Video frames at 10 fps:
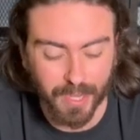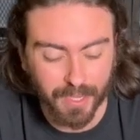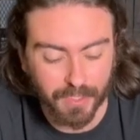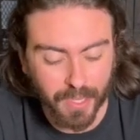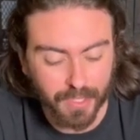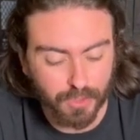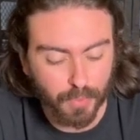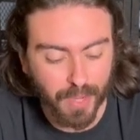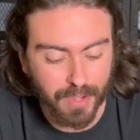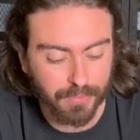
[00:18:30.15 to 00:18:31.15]
and
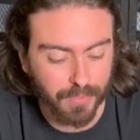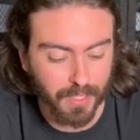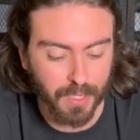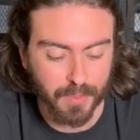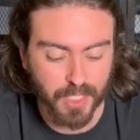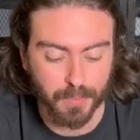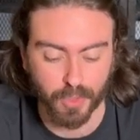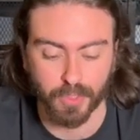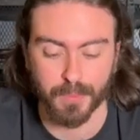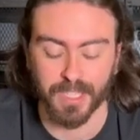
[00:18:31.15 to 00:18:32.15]
do have some
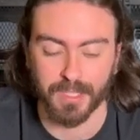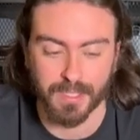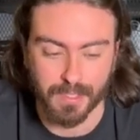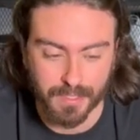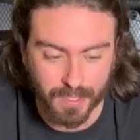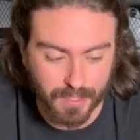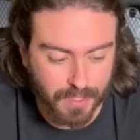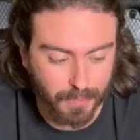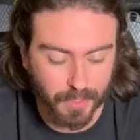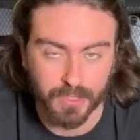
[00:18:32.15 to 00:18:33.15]
circumstances and
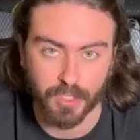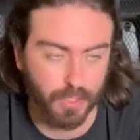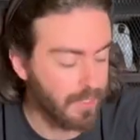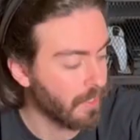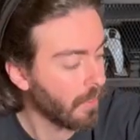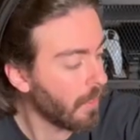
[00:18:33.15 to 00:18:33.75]
some conditions.